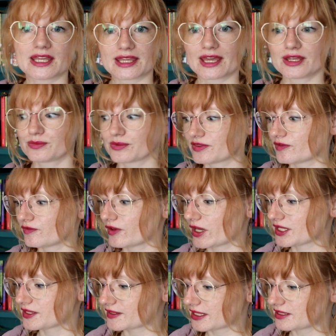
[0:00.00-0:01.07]
it again with the
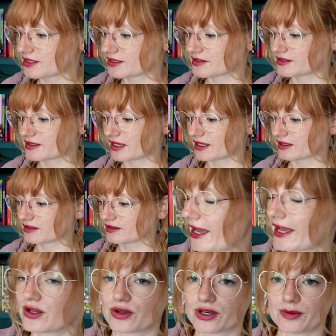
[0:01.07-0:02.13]
first sentence thing.
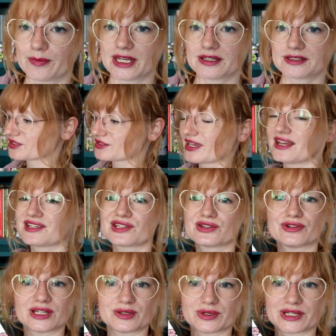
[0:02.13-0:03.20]
Hang on a minute, because I actually
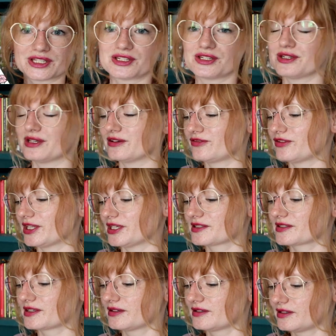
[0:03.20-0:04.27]
really wanted to do it for
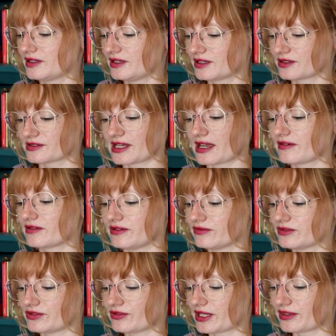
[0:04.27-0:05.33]
this. Because I haven't
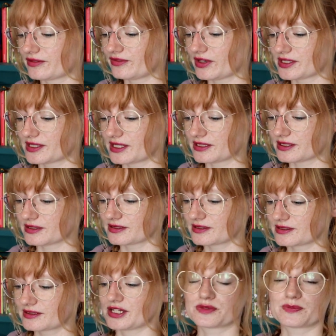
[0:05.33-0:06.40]
even read the first
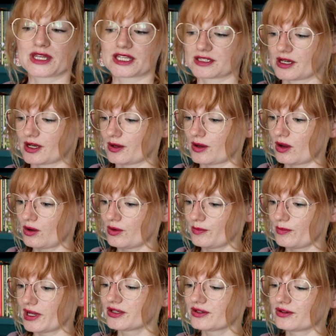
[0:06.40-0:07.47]
sentence. I just picked it up. Oh
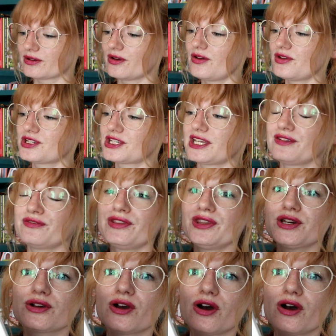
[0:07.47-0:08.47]
my gosh, even the